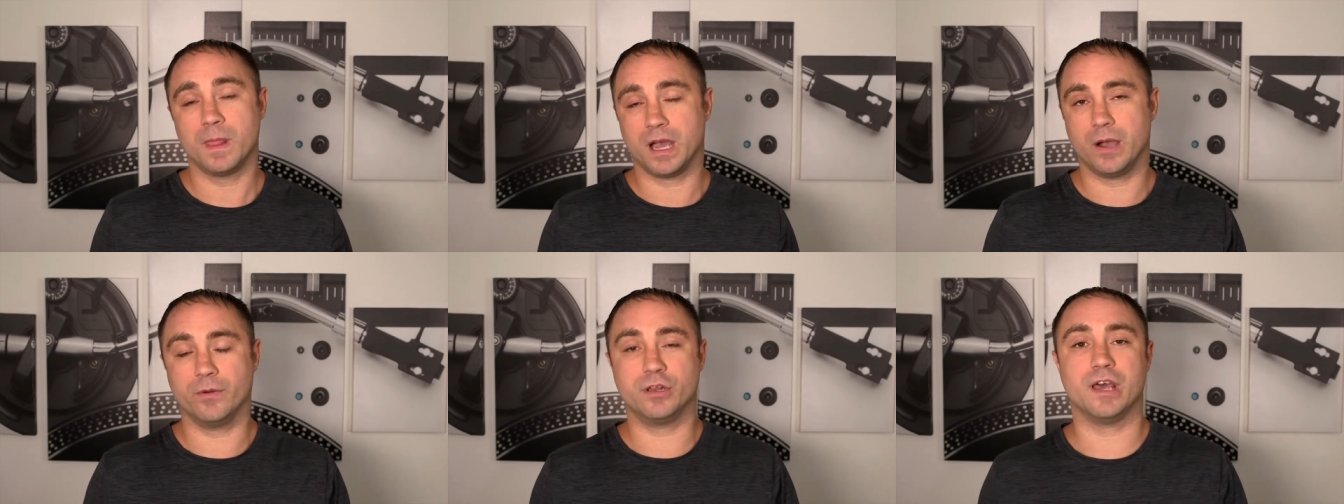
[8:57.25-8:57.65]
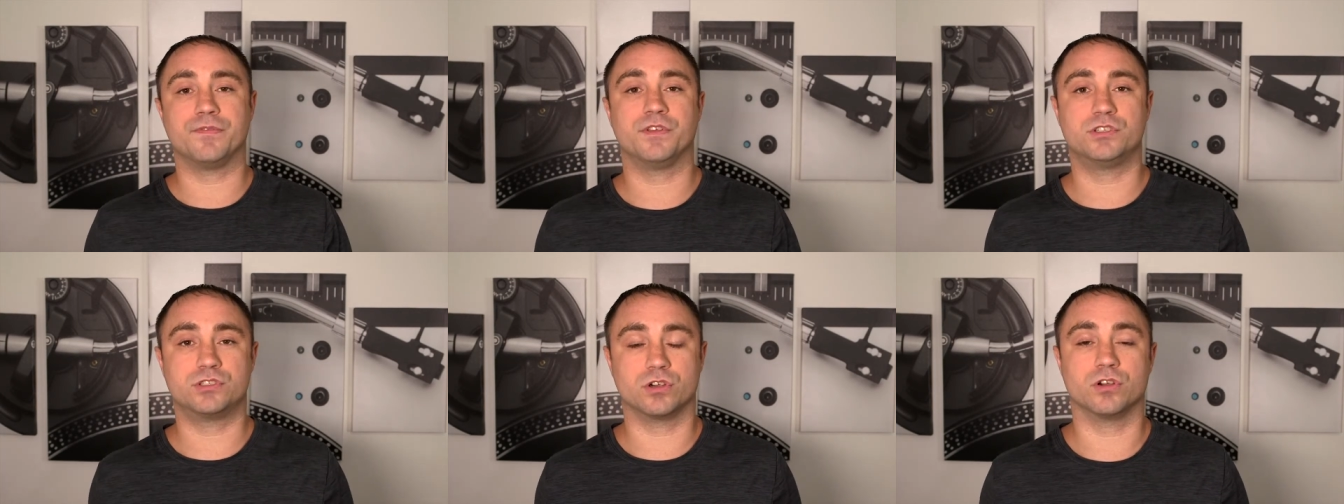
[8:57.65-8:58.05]
I would
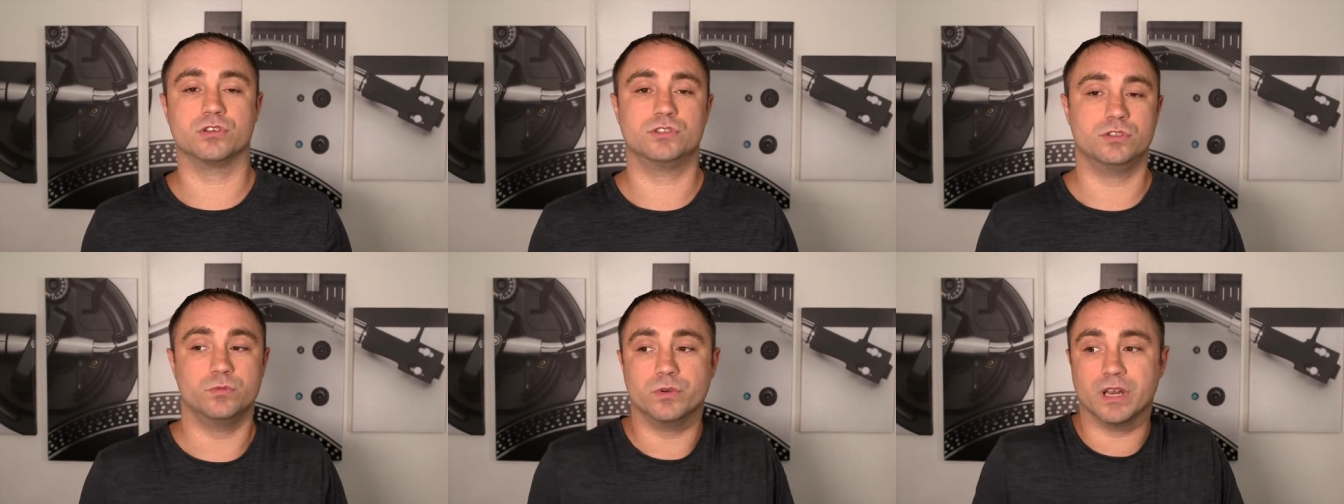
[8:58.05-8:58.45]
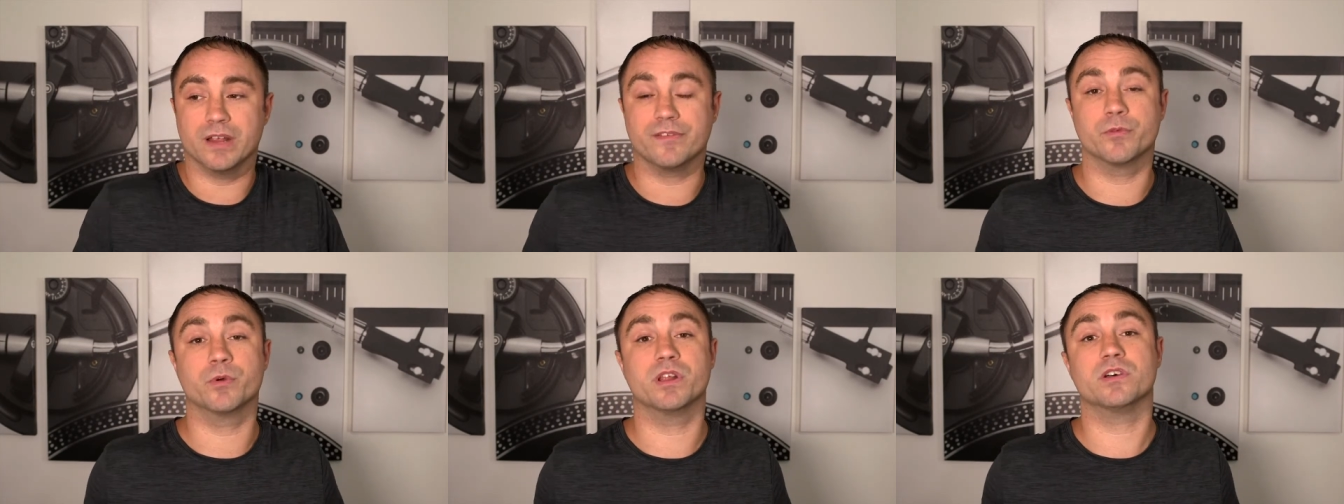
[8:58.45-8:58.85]
have to charge you what
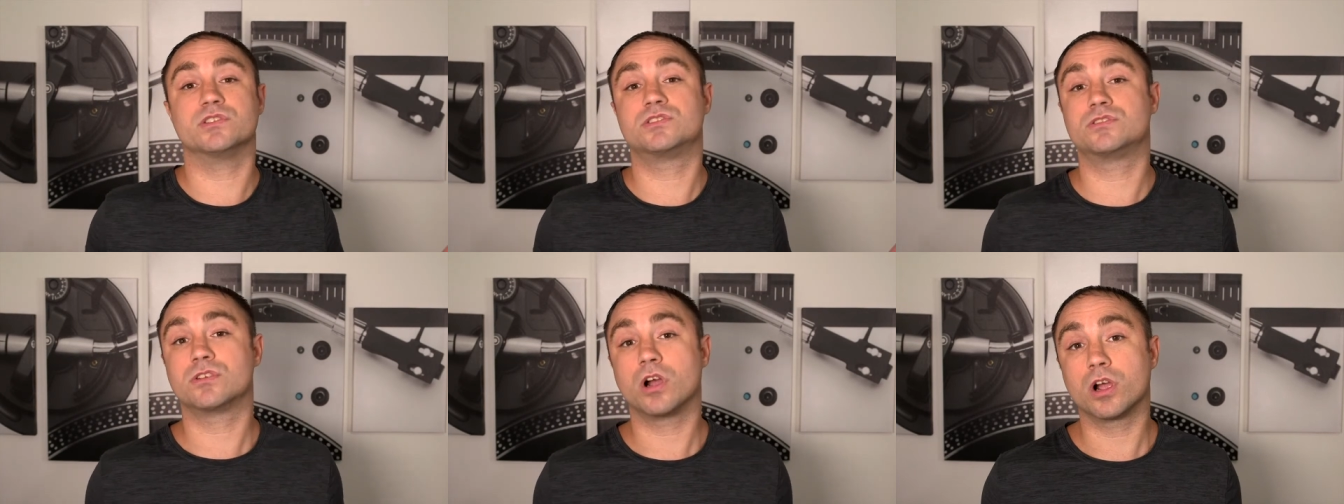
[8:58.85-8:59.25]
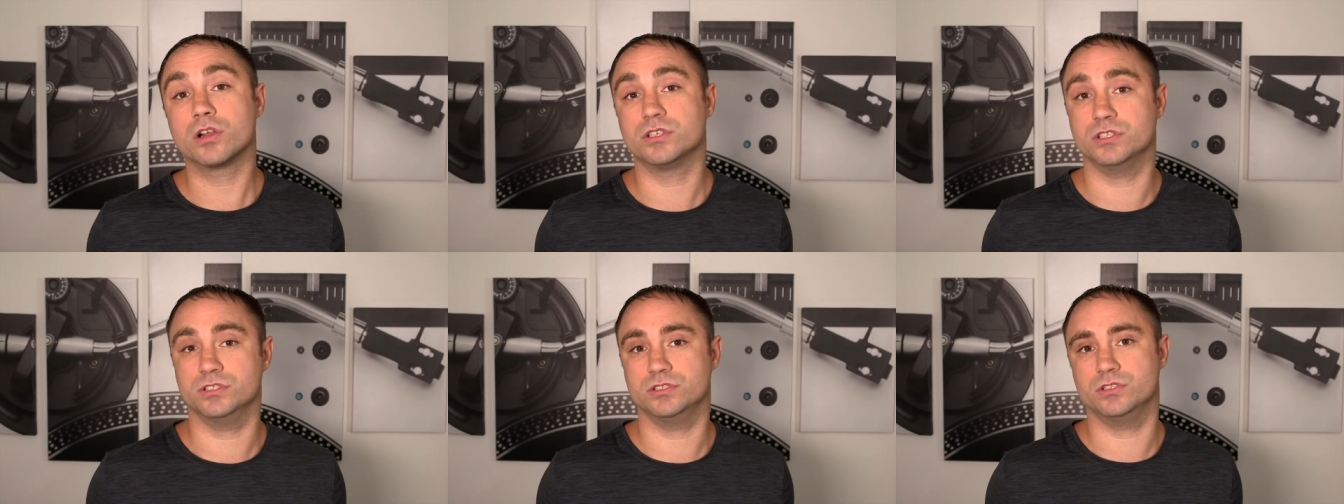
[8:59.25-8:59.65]
everyone else
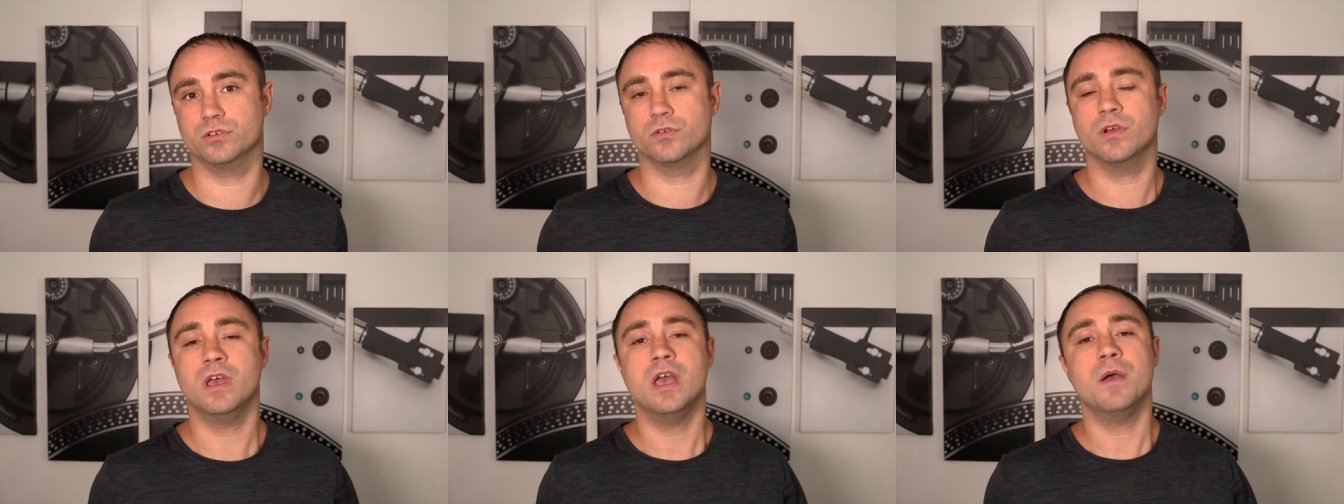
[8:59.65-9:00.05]
charges you.